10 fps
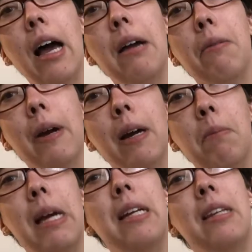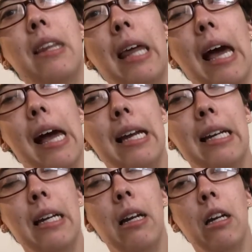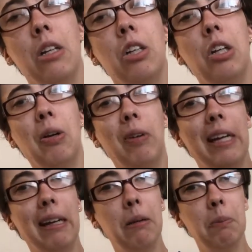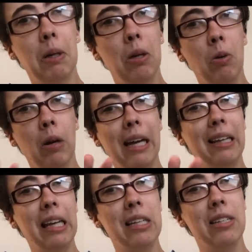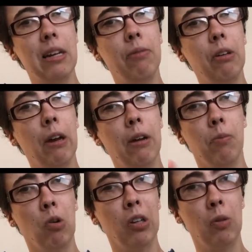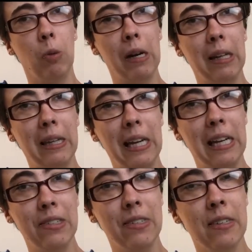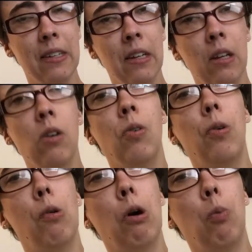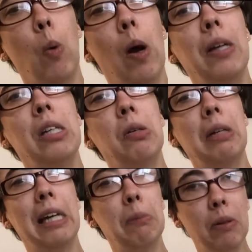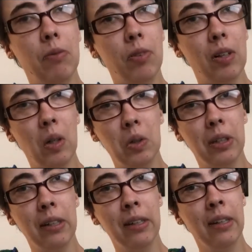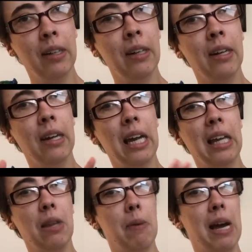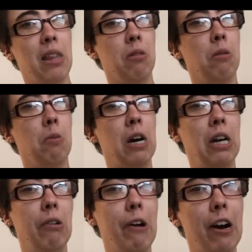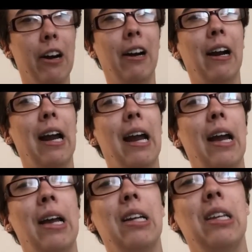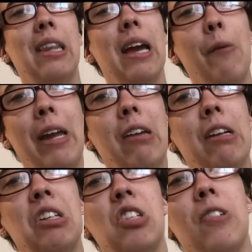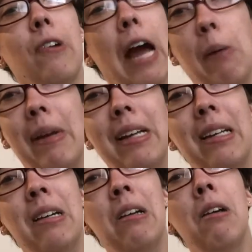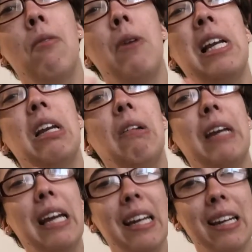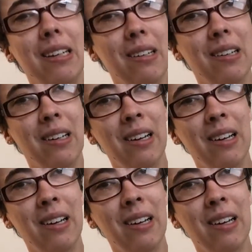I recommend that you keep, at least if you have more than one of these, or one, you keep it filled in the bathroom where you are, and that way you can just grab it when you need it